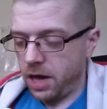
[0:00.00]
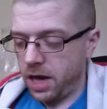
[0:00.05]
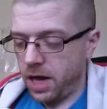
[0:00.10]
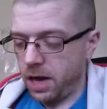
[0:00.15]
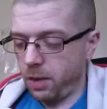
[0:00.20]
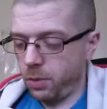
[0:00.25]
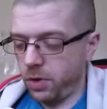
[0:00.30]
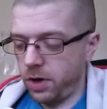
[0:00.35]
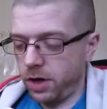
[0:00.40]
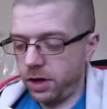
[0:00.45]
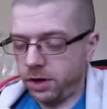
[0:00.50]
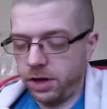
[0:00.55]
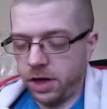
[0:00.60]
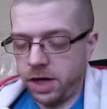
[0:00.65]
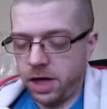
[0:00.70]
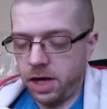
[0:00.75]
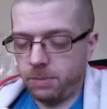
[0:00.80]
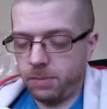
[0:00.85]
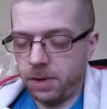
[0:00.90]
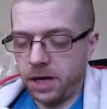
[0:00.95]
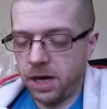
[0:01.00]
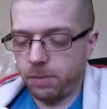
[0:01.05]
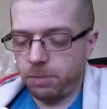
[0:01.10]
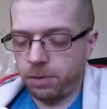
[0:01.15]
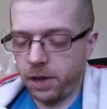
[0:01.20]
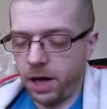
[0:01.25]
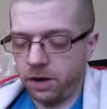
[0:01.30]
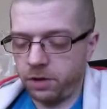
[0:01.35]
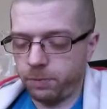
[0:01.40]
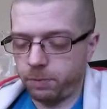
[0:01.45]
He would indeed be a
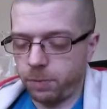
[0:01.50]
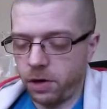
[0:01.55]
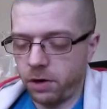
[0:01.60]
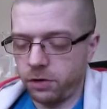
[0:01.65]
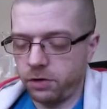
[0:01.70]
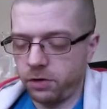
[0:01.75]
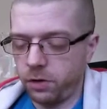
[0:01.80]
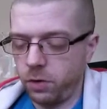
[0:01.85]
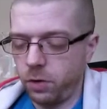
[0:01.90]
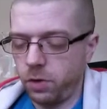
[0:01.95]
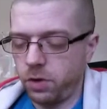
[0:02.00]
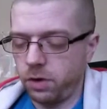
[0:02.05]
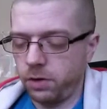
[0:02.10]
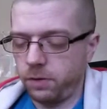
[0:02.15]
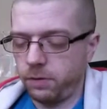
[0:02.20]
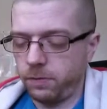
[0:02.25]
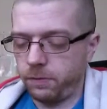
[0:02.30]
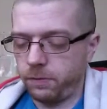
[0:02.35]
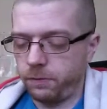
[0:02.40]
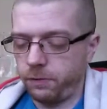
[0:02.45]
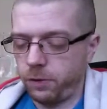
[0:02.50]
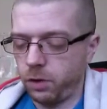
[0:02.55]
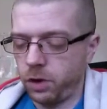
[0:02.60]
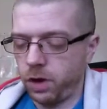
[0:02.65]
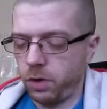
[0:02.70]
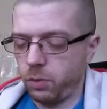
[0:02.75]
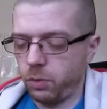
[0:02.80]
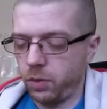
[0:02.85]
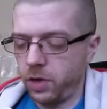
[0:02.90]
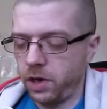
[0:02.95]
blessed person who could
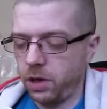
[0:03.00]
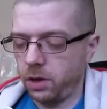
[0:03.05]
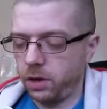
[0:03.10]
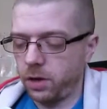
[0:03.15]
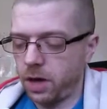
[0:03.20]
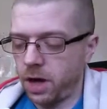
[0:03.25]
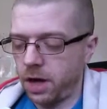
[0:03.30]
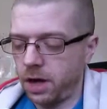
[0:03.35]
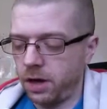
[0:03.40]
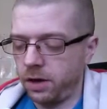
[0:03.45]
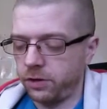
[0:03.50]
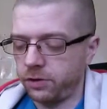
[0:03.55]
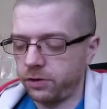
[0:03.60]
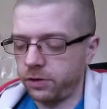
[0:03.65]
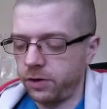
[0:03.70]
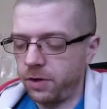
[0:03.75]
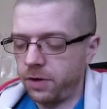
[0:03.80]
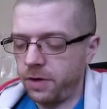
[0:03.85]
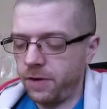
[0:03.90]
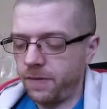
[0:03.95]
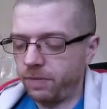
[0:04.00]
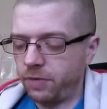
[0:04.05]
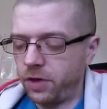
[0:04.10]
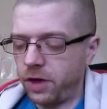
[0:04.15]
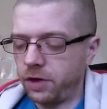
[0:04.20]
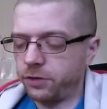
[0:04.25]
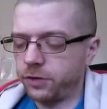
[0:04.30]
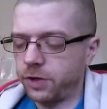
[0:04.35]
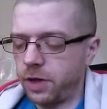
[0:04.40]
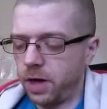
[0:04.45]
fully realize
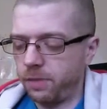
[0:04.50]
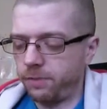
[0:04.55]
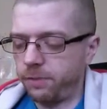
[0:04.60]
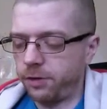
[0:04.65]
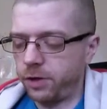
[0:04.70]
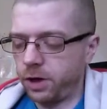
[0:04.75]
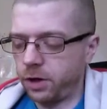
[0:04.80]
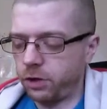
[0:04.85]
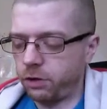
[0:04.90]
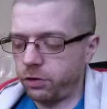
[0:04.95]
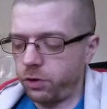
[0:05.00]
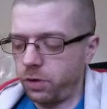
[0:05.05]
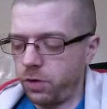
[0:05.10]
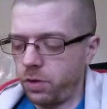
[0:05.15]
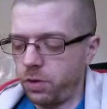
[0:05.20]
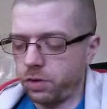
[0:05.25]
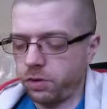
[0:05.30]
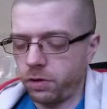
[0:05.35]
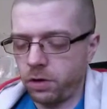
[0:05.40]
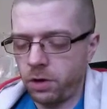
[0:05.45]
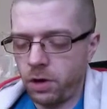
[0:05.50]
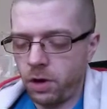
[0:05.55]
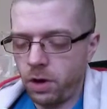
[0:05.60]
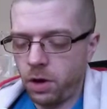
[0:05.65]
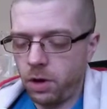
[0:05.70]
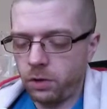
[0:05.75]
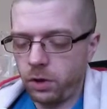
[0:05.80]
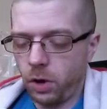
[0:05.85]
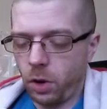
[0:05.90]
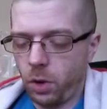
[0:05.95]
this comforting truth.
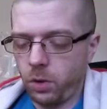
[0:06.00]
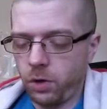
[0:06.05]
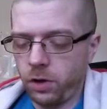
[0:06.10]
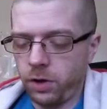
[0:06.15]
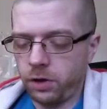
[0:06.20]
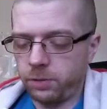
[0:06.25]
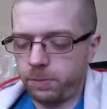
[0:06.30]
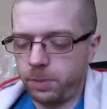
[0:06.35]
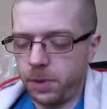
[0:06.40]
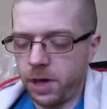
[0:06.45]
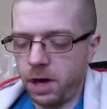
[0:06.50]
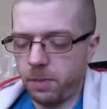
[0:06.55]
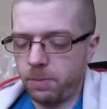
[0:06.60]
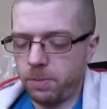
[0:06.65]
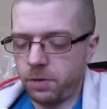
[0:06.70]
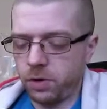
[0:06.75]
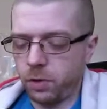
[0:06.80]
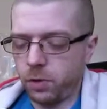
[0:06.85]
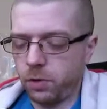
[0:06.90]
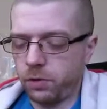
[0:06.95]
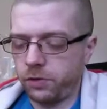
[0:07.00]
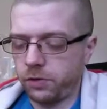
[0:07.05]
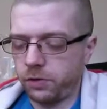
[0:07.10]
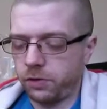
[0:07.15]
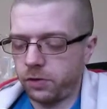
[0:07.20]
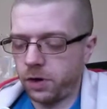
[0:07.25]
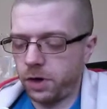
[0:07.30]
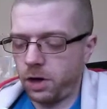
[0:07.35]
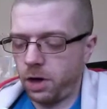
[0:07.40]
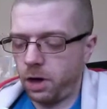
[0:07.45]
The Holy Spirit
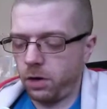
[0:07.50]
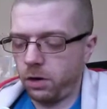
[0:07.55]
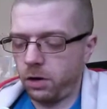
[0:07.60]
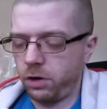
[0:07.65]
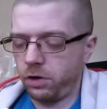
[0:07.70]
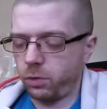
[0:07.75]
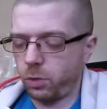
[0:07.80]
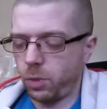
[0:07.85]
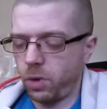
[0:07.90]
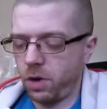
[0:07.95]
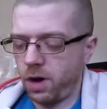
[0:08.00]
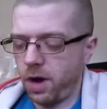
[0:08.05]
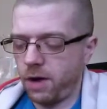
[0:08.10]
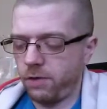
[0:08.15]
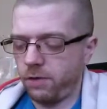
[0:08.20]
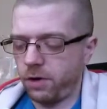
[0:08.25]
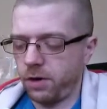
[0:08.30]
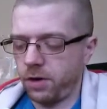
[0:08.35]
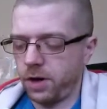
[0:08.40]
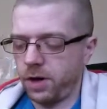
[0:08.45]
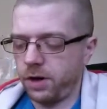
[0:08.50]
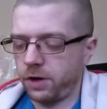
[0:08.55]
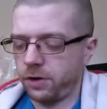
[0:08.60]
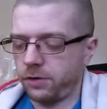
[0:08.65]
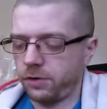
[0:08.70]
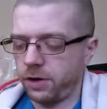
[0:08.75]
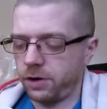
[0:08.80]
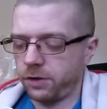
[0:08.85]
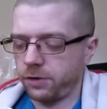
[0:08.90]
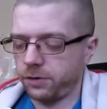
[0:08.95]
produces the knowledge wherever it
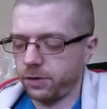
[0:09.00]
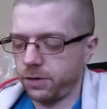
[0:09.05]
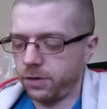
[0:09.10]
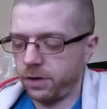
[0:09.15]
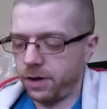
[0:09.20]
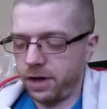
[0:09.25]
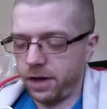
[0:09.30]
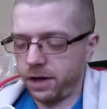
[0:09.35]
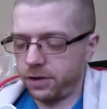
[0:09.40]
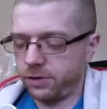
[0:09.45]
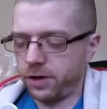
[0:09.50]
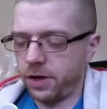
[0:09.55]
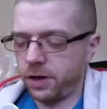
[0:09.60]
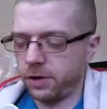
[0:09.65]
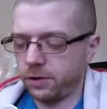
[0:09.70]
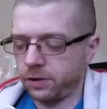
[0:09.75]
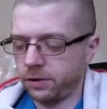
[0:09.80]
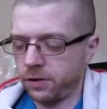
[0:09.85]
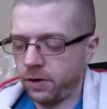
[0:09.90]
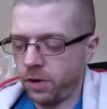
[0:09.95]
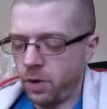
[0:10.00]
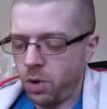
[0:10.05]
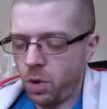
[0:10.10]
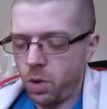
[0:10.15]
exists exists.